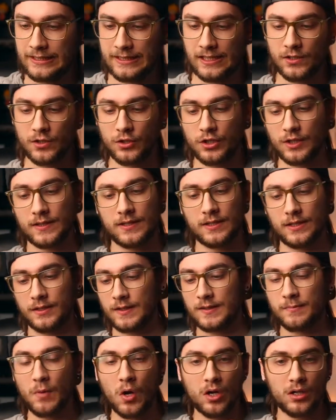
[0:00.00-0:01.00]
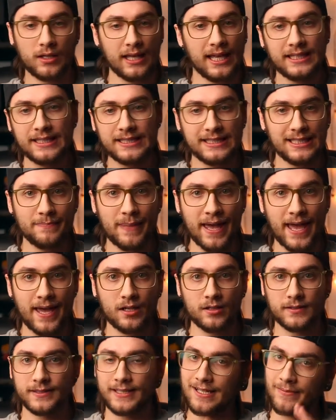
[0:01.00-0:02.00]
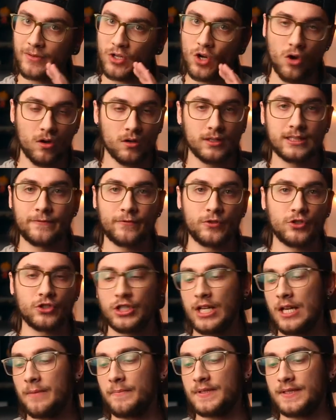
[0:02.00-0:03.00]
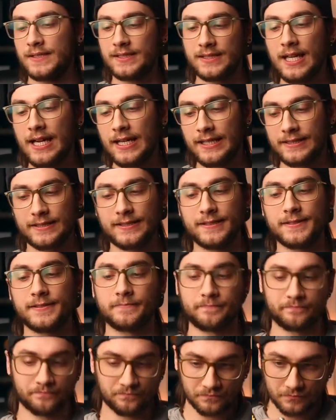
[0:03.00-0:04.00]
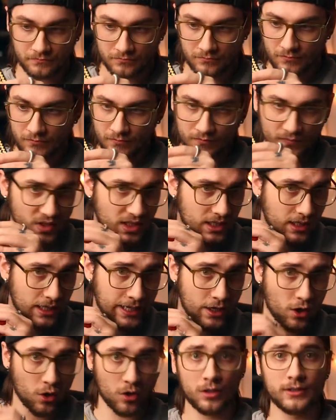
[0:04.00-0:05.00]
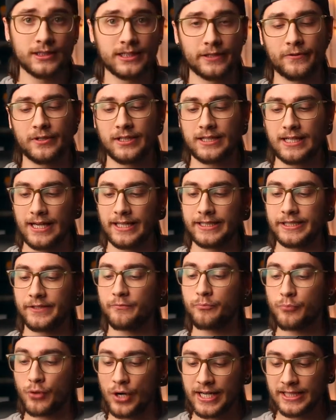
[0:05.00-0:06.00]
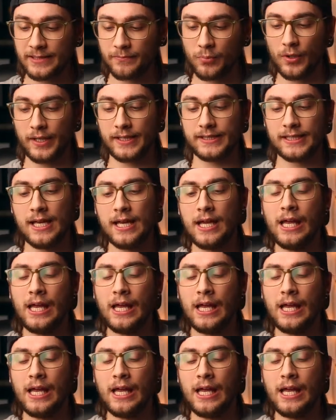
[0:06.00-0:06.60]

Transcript: These are just small LED panels that come in all different shapes and sizes at all different kinds of price points.